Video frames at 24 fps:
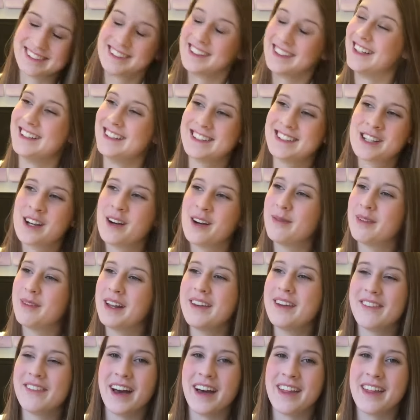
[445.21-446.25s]
I just can't
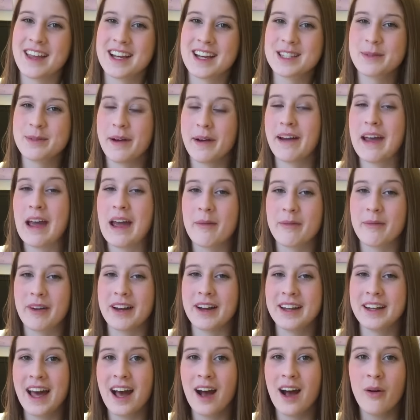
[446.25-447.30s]
believe it. And that's where I am
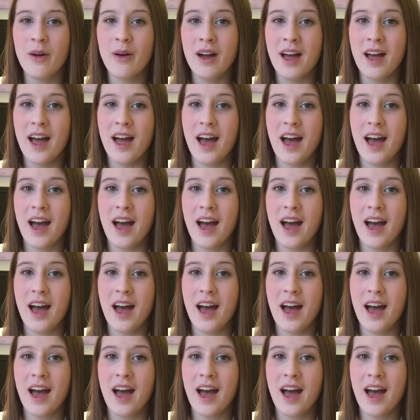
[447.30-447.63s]
right now,